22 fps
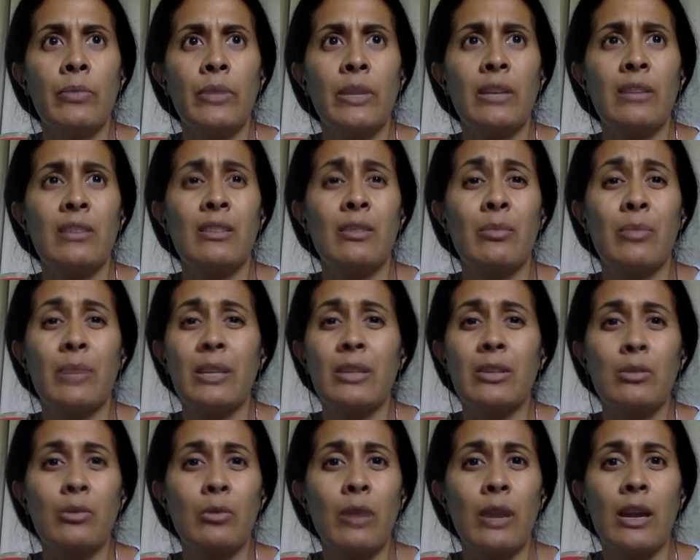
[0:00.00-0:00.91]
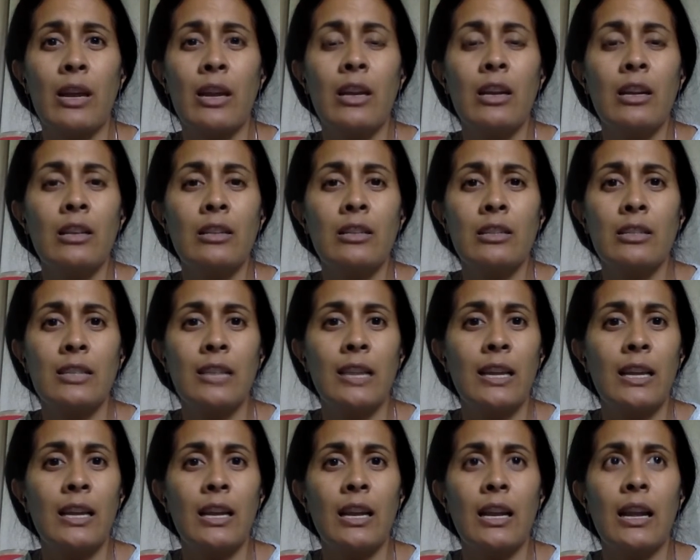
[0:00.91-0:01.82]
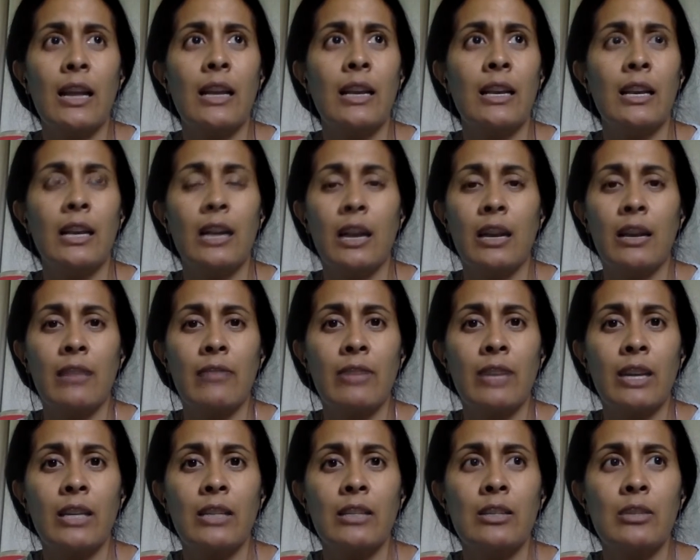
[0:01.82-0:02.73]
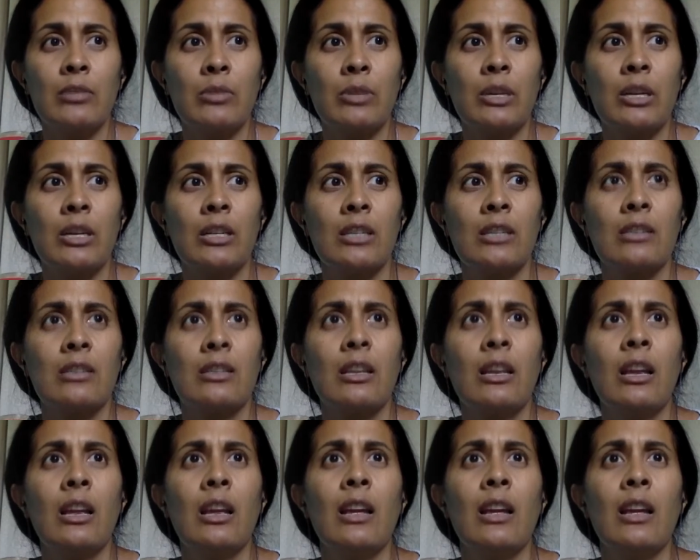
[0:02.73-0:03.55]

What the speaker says: is the best way to take any kind of test, because